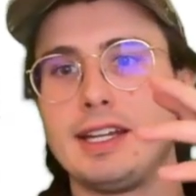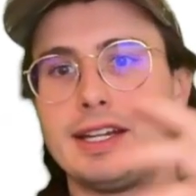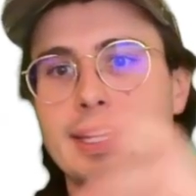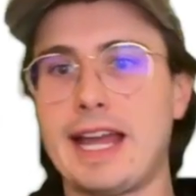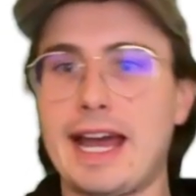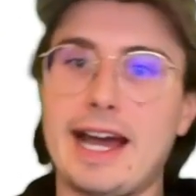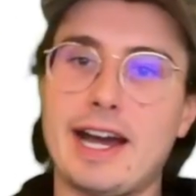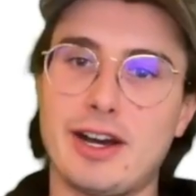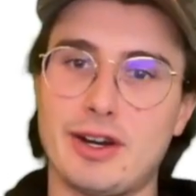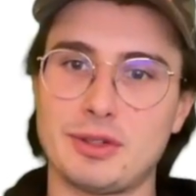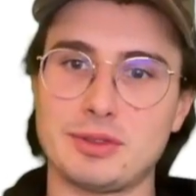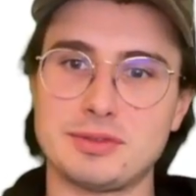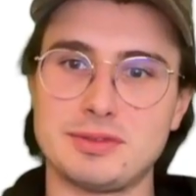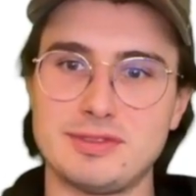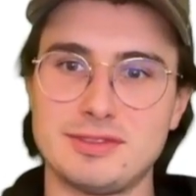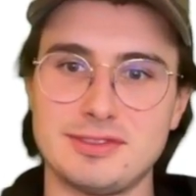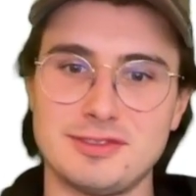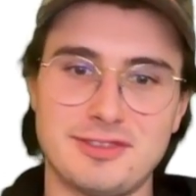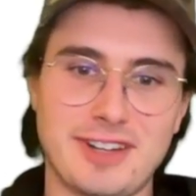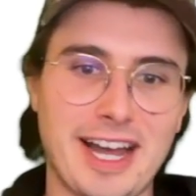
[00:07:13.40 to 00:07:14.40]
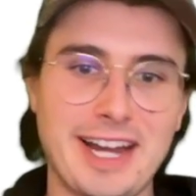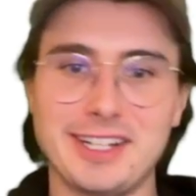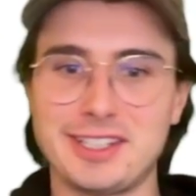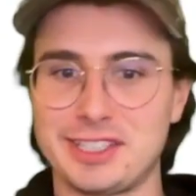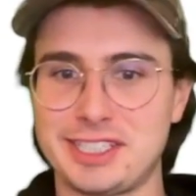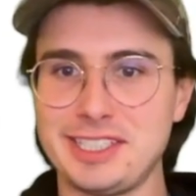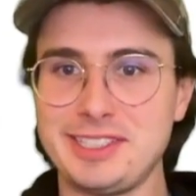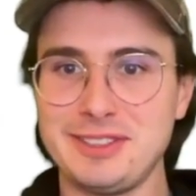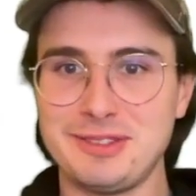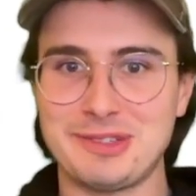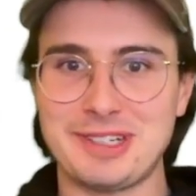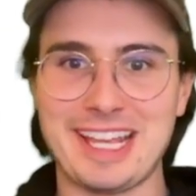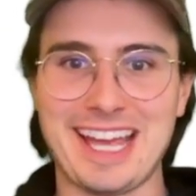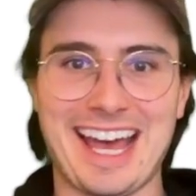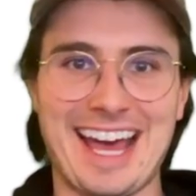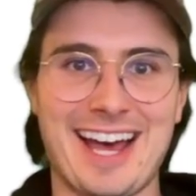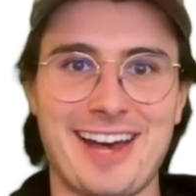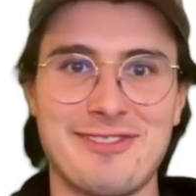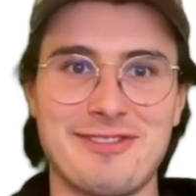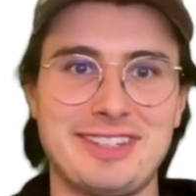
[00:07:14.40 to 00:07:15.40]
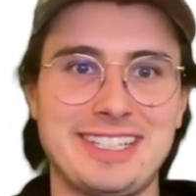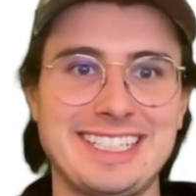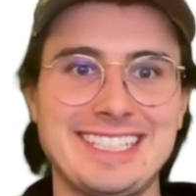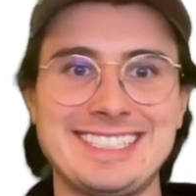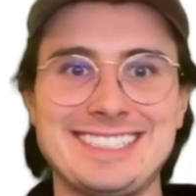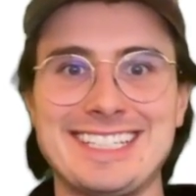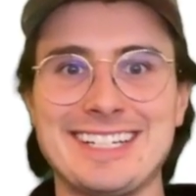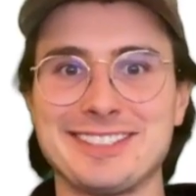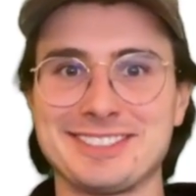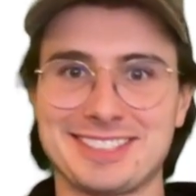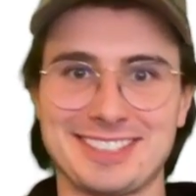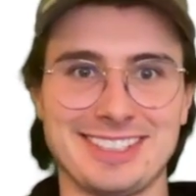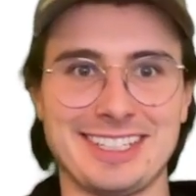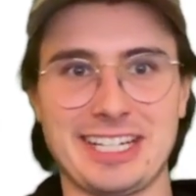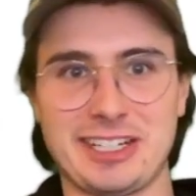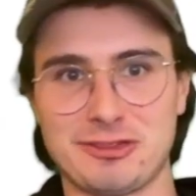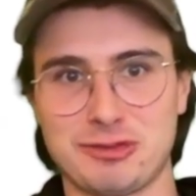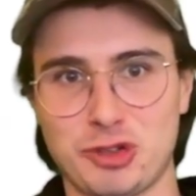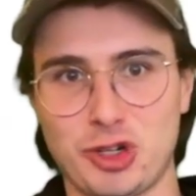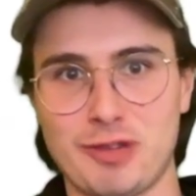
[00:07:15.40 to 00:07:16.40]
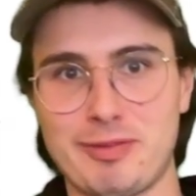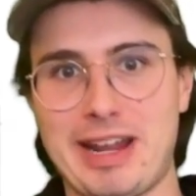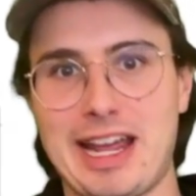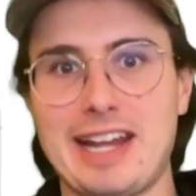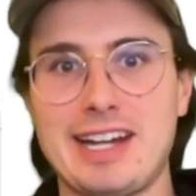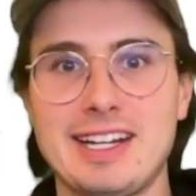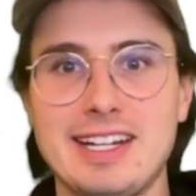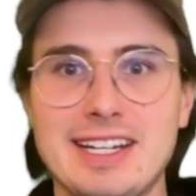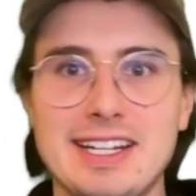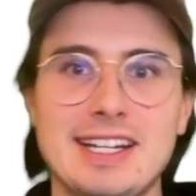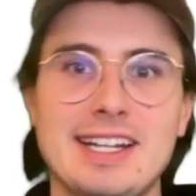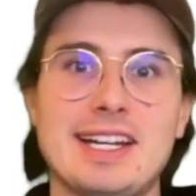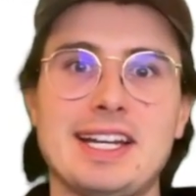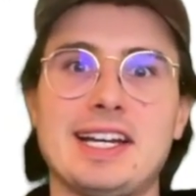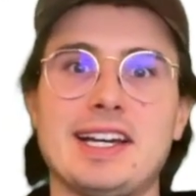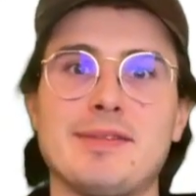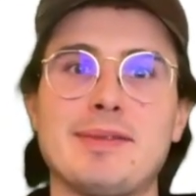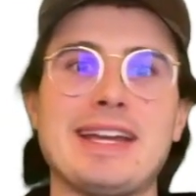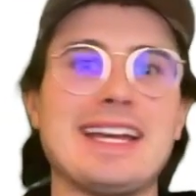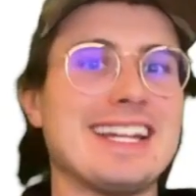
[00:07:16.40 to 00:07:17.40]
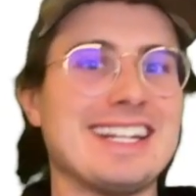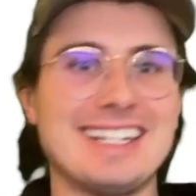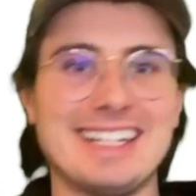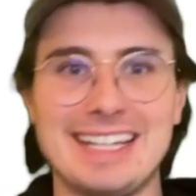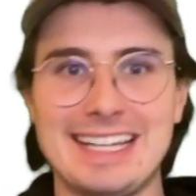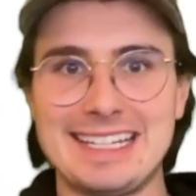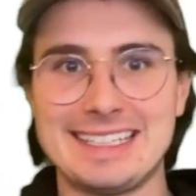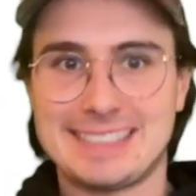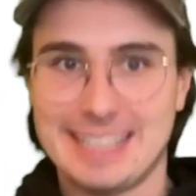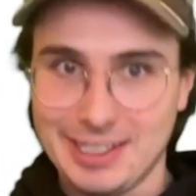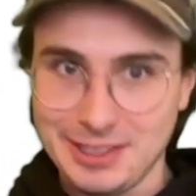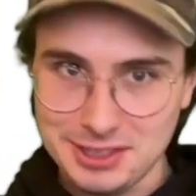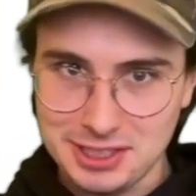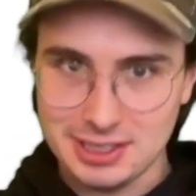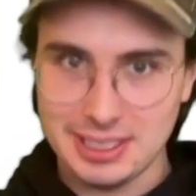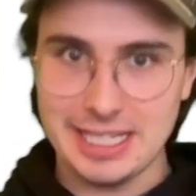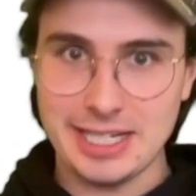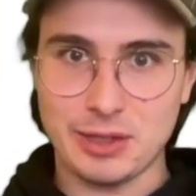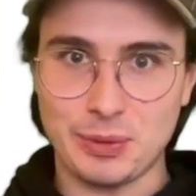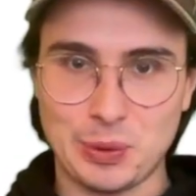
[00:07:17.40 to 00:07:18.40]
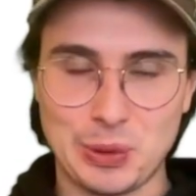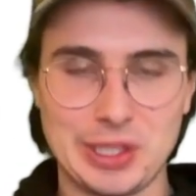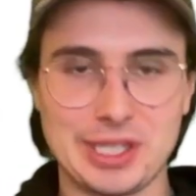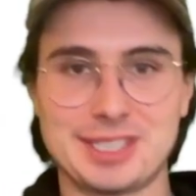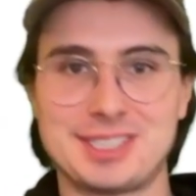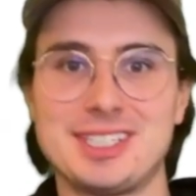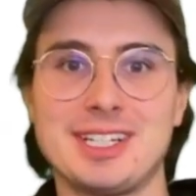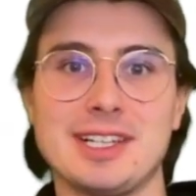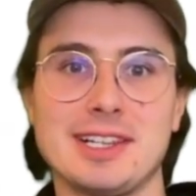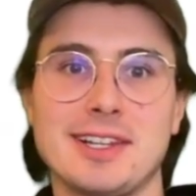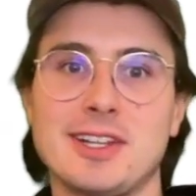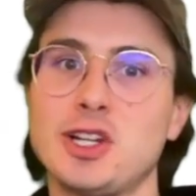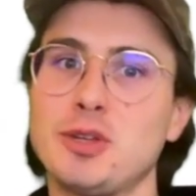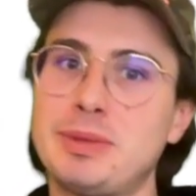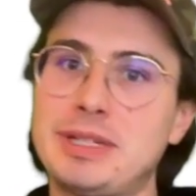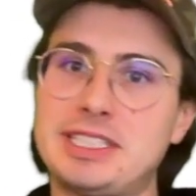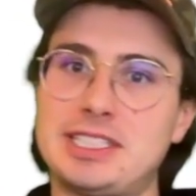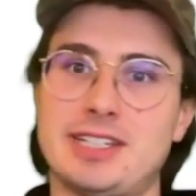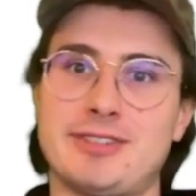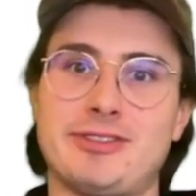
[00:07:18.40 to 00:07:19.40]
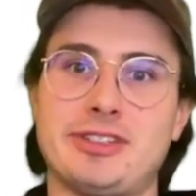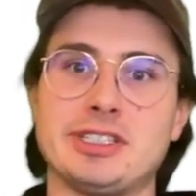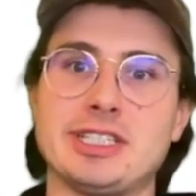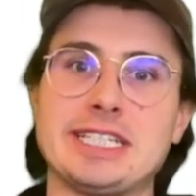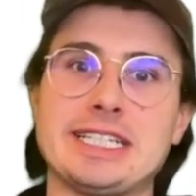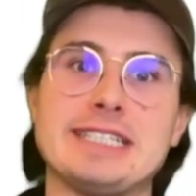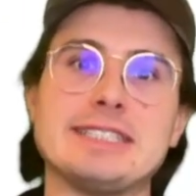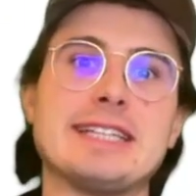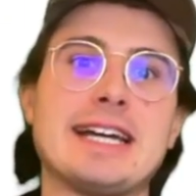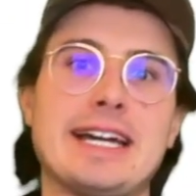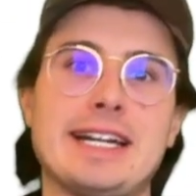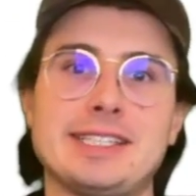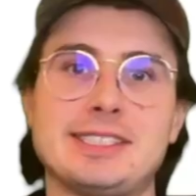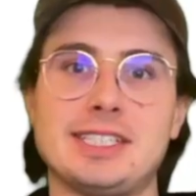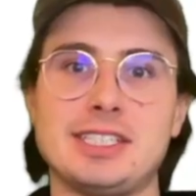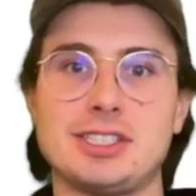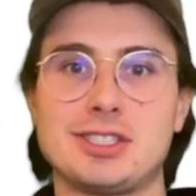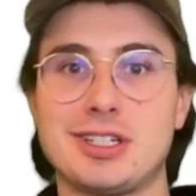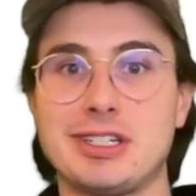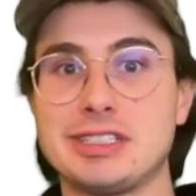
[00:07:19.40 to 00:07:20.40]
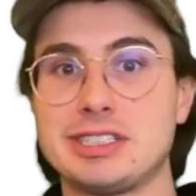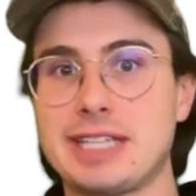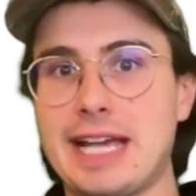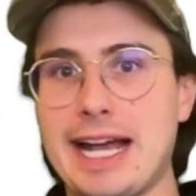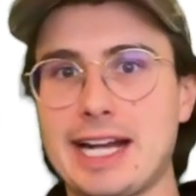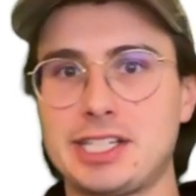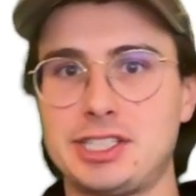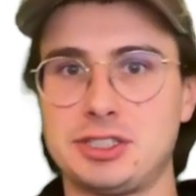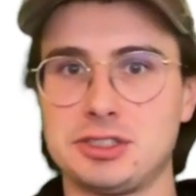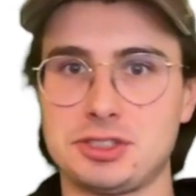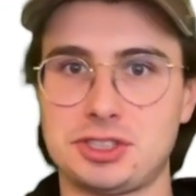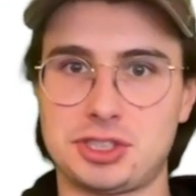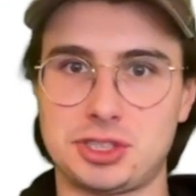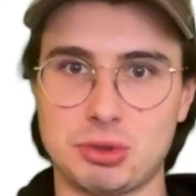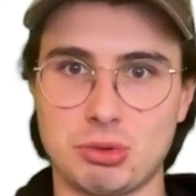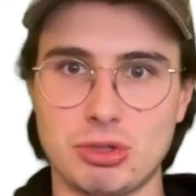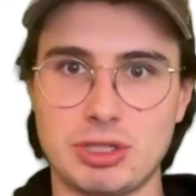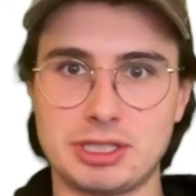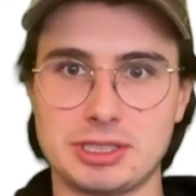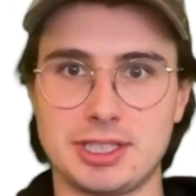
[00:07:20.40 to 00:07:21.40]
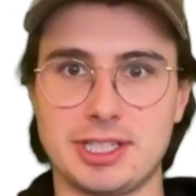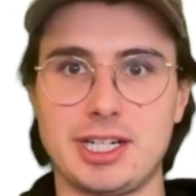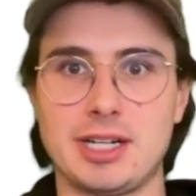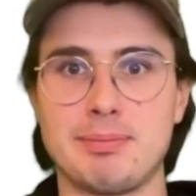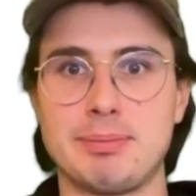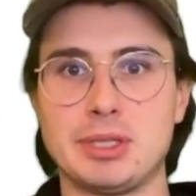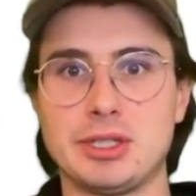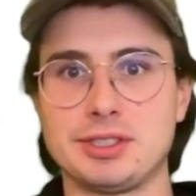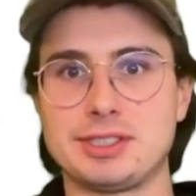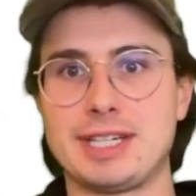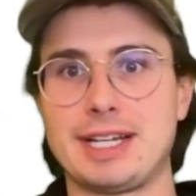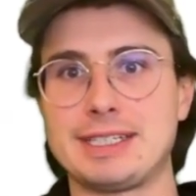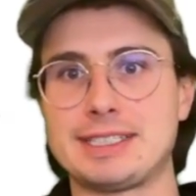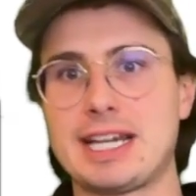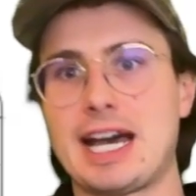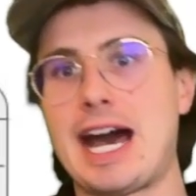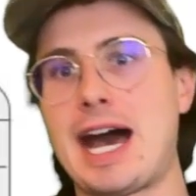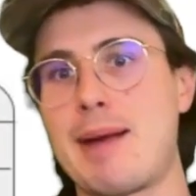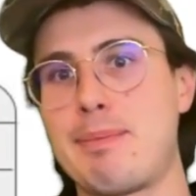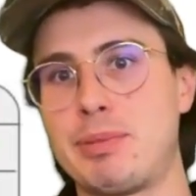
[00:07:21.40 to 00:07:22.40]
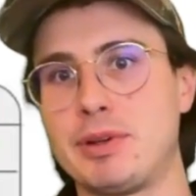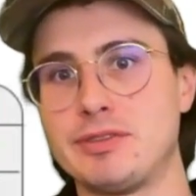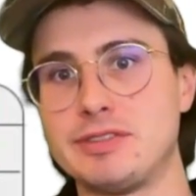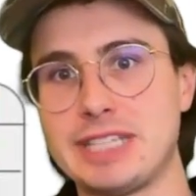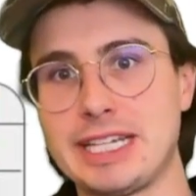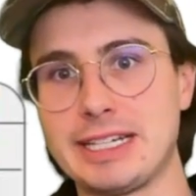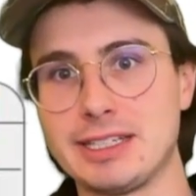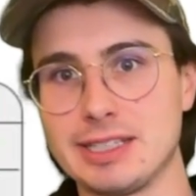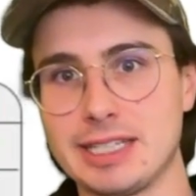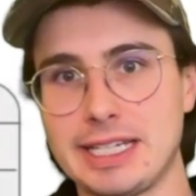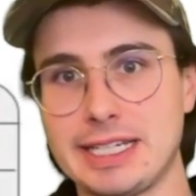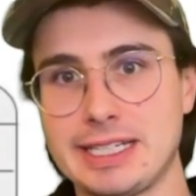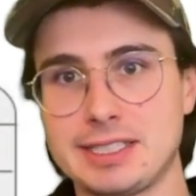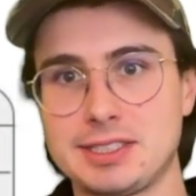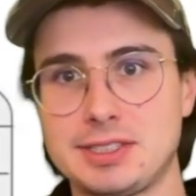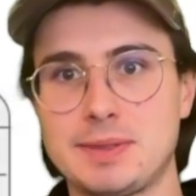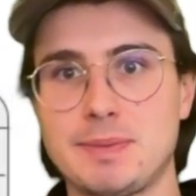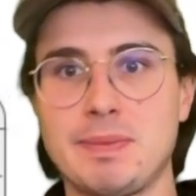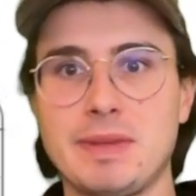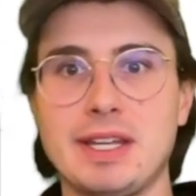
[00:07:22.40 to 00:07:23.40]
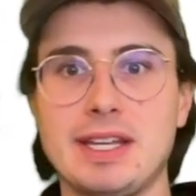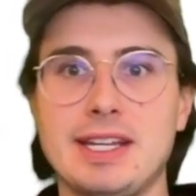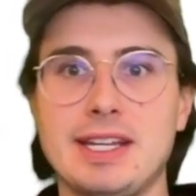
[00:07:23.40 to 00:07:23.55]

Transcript: Now, finally, we have the Delta Lake format. Um, and Delta Lake works a little bit differently in that it's a transactional storage layer built on top of data lakes.